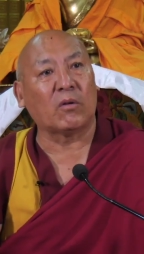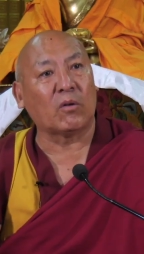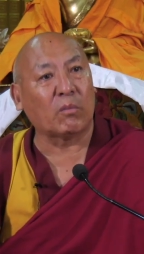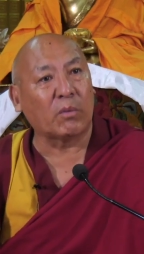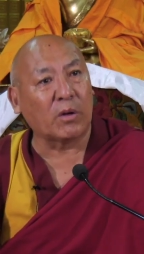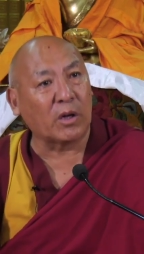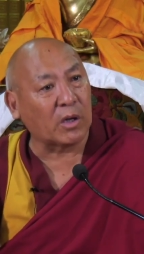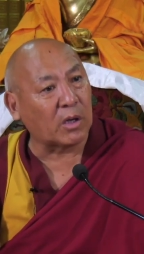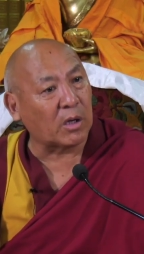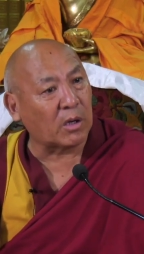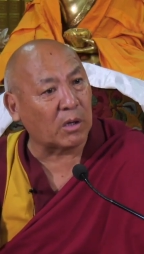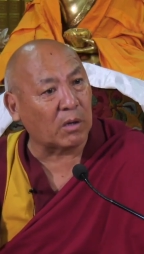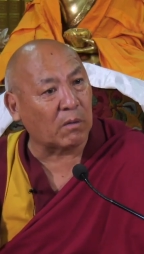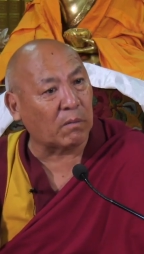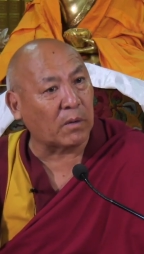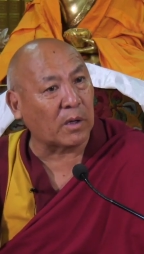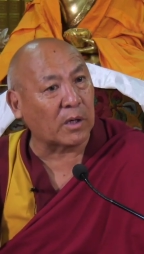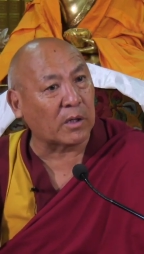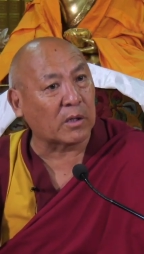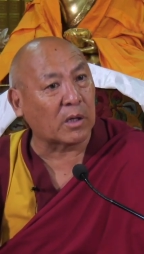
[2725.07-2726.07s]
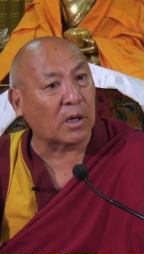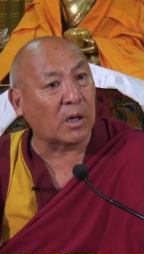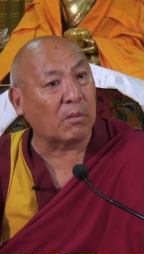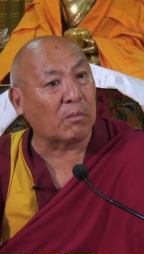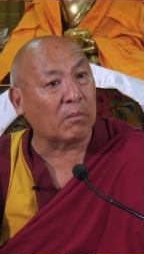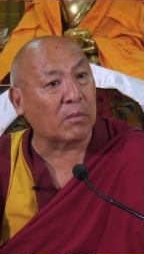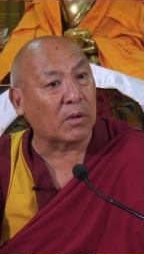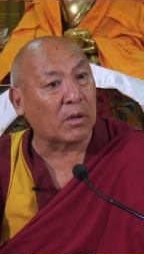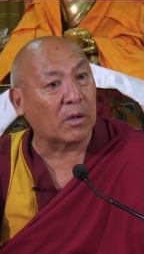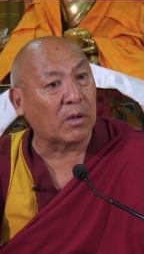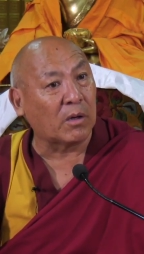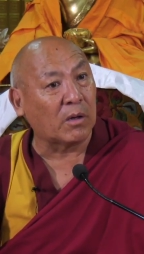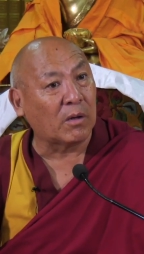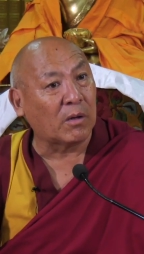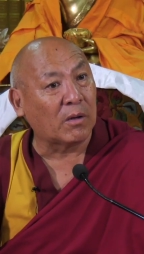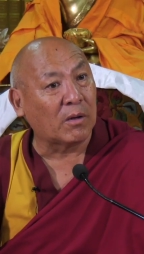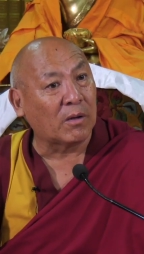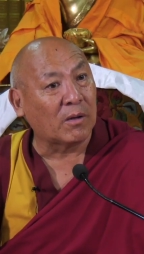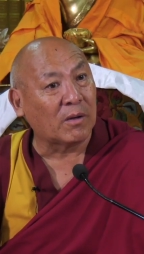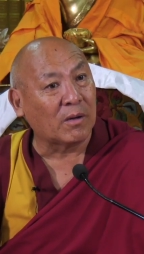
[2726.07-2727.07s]
nobody can inflict harm
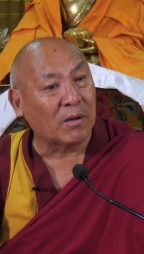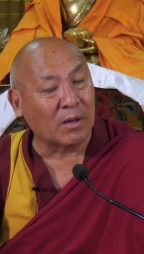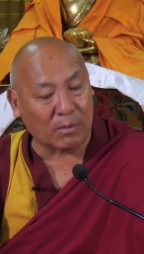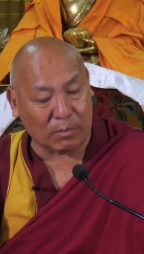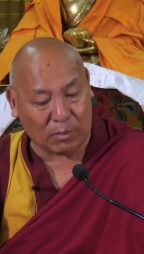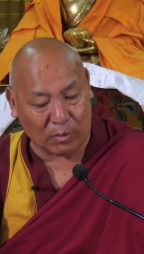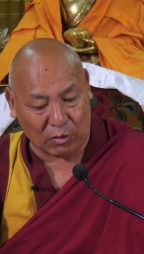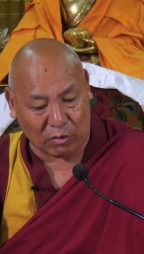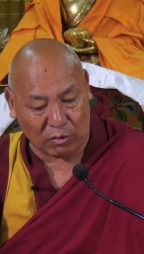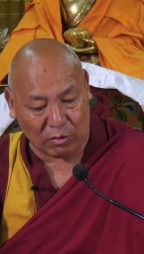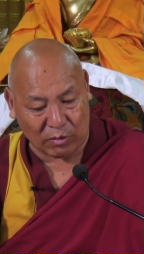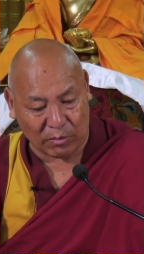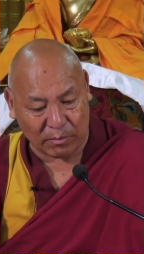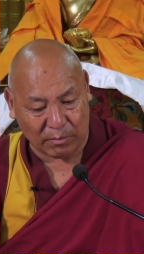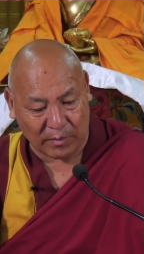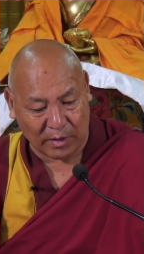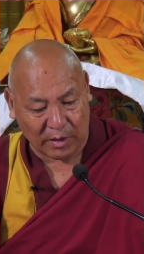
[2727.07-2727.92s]
upon you.